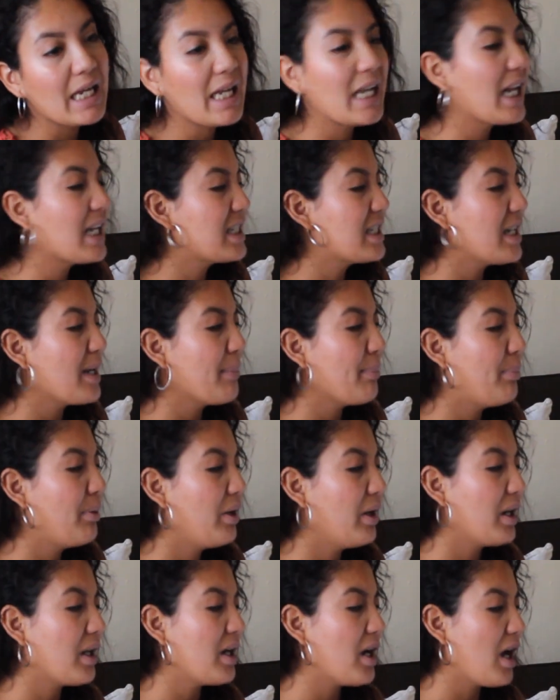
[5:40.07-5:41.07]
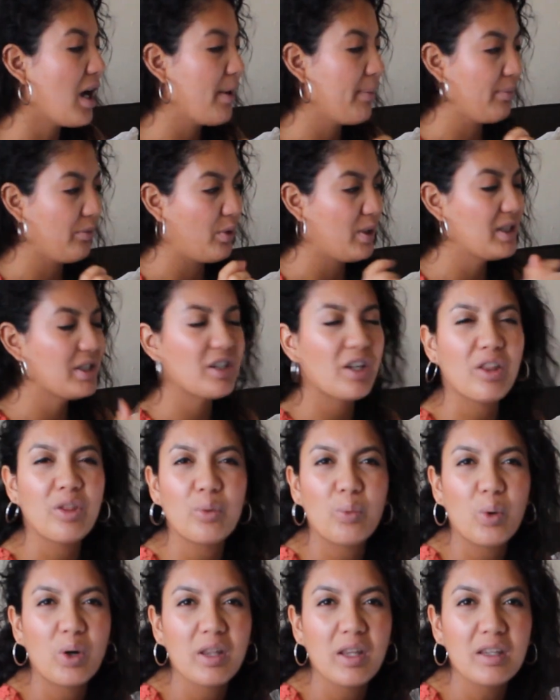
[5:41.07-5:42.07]
And I didn't put, uh, what's the
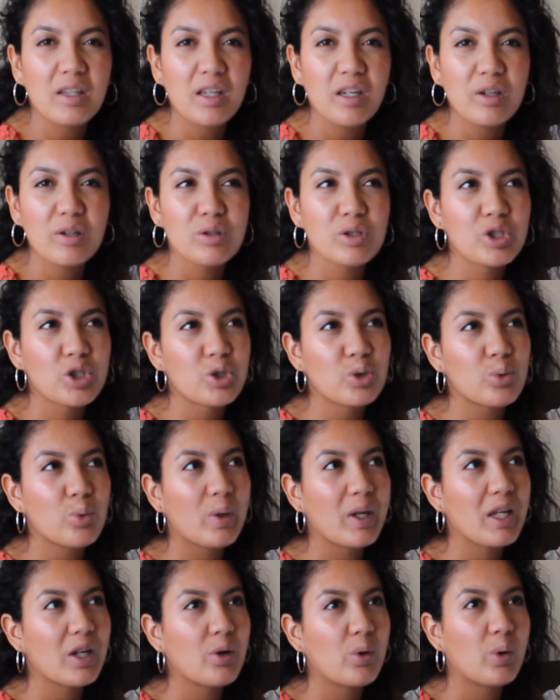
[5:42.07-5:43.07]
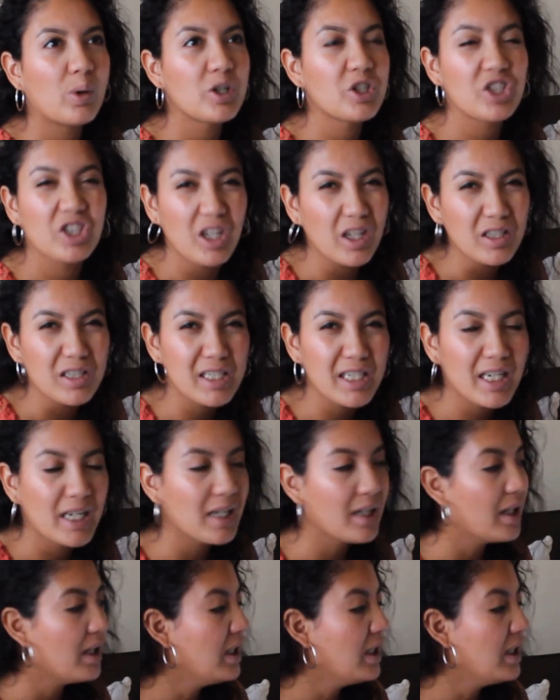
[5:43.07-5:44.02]
other word that they use? Sweet or salty?